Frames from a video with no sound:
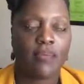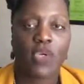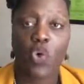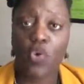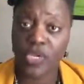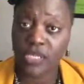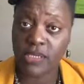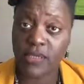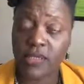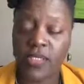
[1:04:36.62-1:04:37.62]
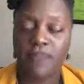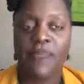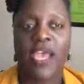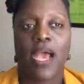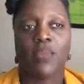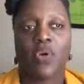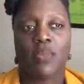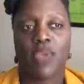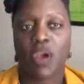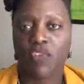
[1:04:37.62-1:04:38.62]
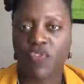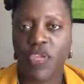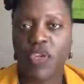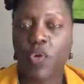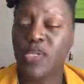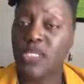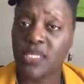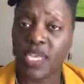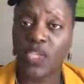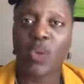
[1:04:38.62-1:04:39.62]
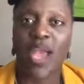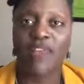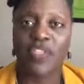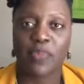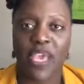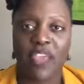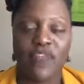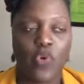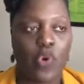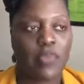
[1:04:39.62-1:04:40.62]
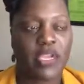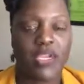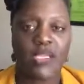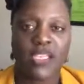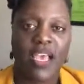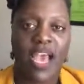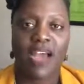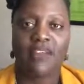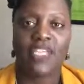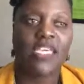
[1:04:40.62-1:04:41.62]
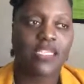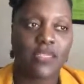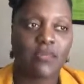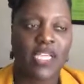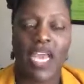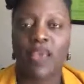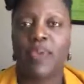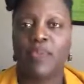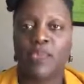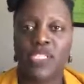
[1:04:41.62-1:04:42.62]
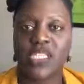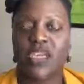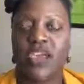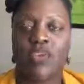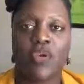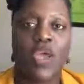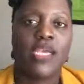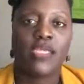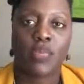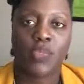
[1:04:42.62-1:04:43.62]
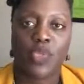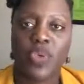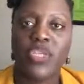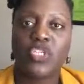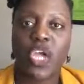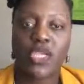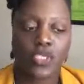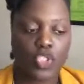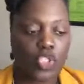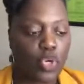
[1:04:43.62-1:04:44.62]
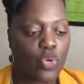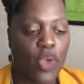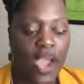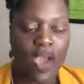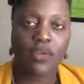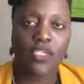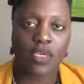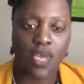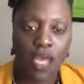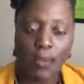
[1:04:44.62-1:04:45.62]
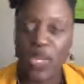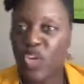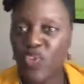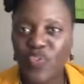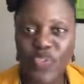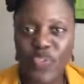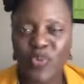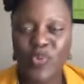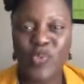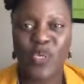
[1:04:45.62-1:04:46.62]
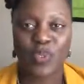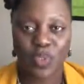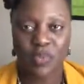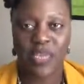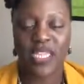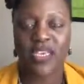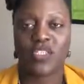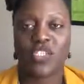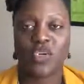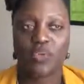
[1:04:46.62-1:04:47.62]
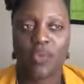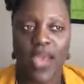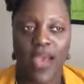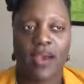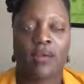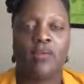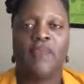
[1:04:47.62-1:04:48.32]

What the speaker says: courses. I'm going to be offering courses that you'll have to pay for because I've taken some time and put together some screenshots to show you how to maneuver through social media, show you how